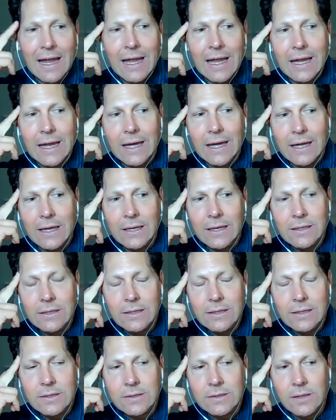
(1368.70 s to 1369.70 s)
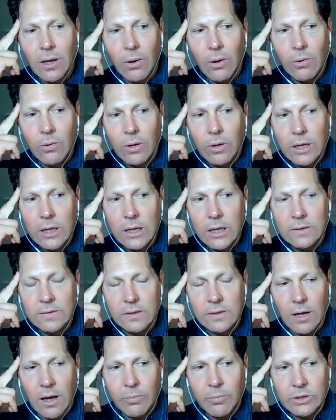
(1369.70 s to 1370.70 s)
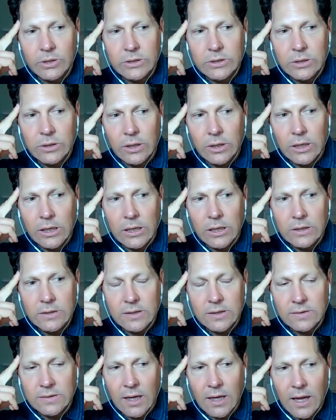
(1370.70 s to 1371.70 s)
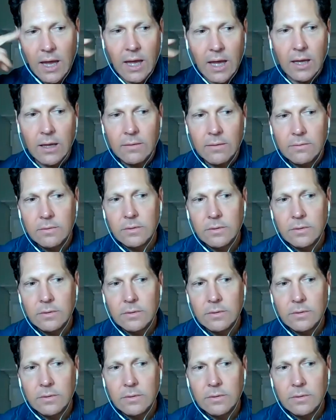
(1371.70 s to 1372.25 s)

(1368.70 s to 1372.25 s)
And so it's an opportunity to say, hey,